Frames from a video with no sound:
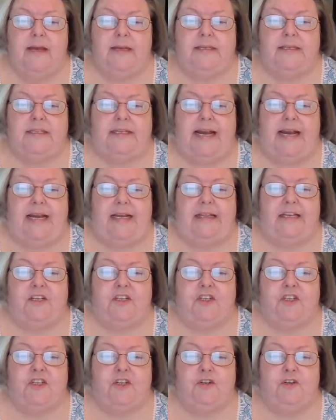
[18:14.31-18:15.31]

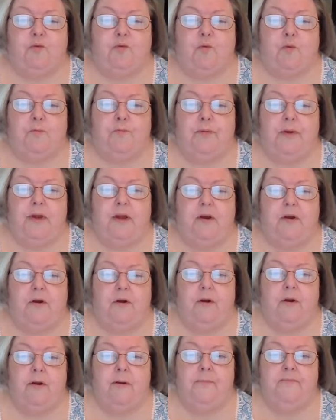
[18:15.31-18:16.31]
Stanley's shoes were
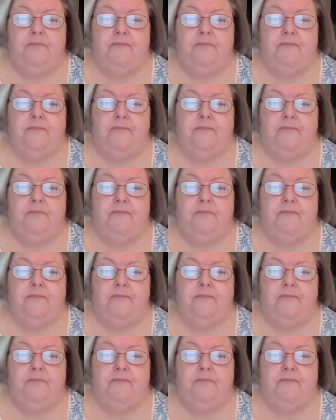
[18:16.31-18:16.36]
bigger.